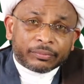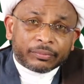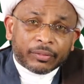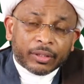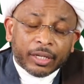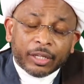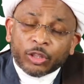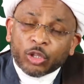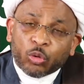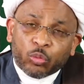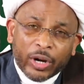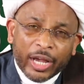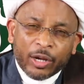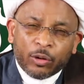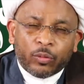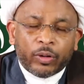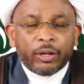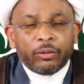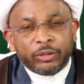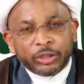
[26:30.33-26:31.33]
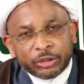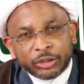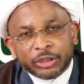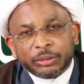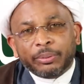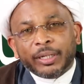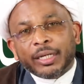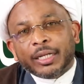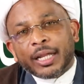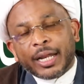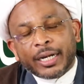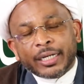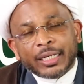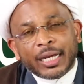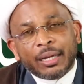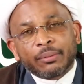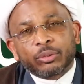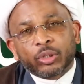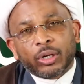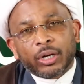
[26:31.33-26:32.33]
in the right way, which we spend a lot of
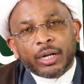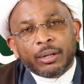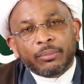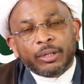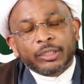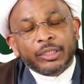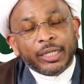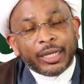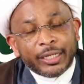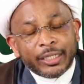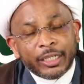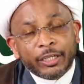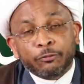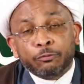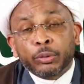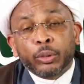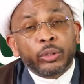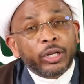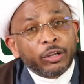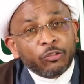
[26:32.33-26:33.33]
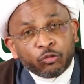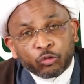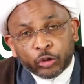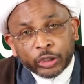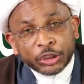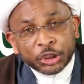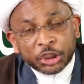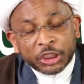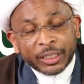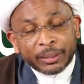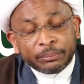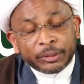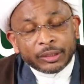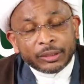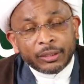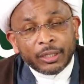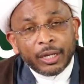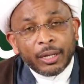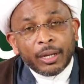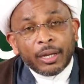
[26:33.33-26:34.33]
time talking about, the idea of building friendships,
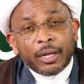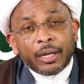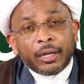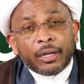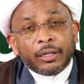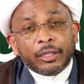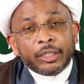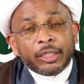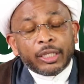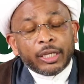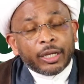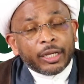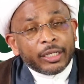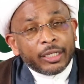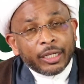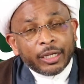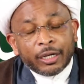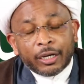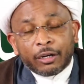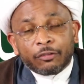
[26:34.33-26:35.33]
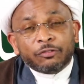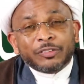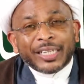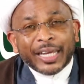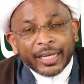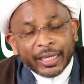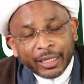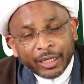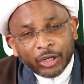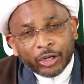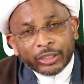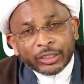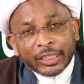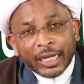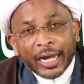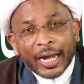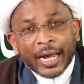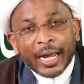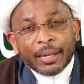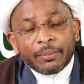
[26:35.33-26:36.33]
the idea of taking our
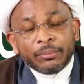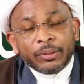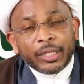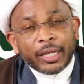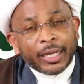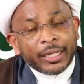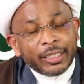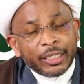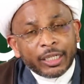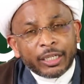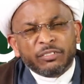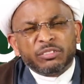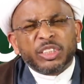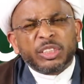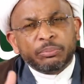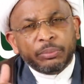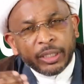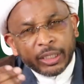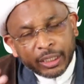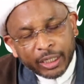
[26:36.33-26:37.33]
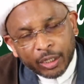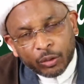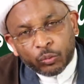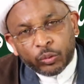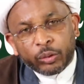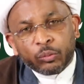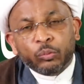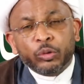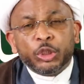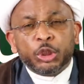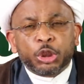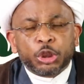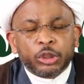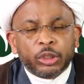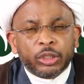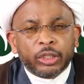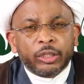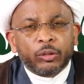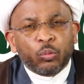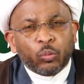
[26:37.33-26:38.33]
time, the idea of speaking when we
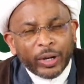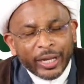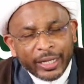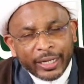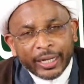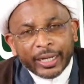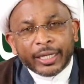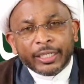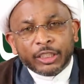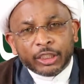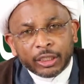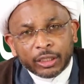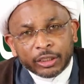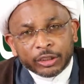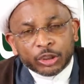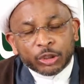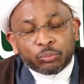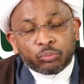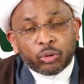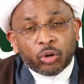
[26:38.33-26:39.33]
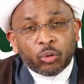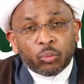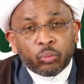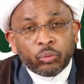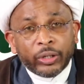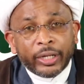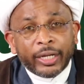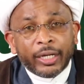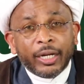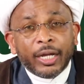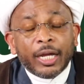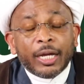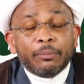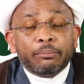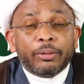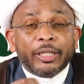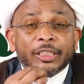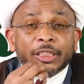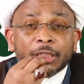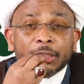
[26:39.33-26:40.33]
should, waiting until it's appropriate,
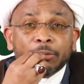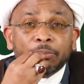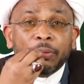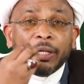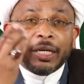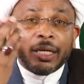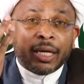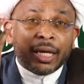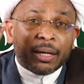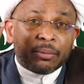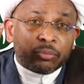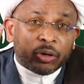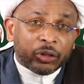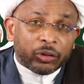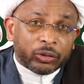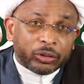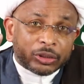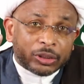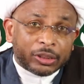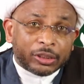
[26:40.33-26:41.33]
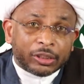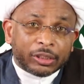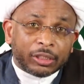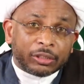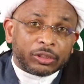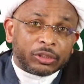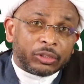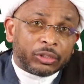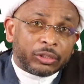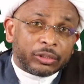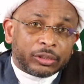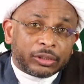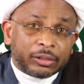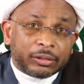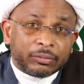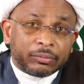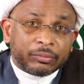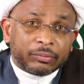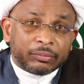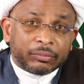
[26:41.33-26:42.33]
but speaking, brothers and sisters,
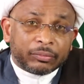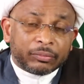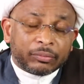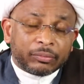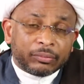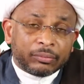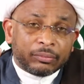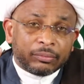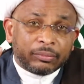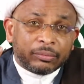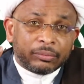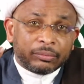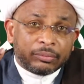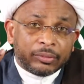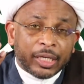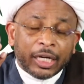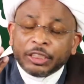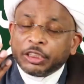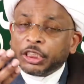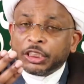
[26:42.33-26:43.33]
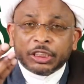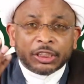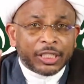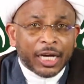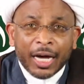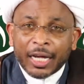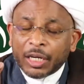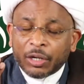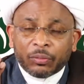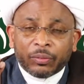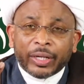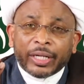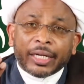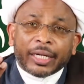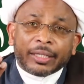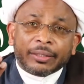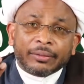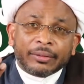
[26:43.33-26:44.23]
not just tolerating,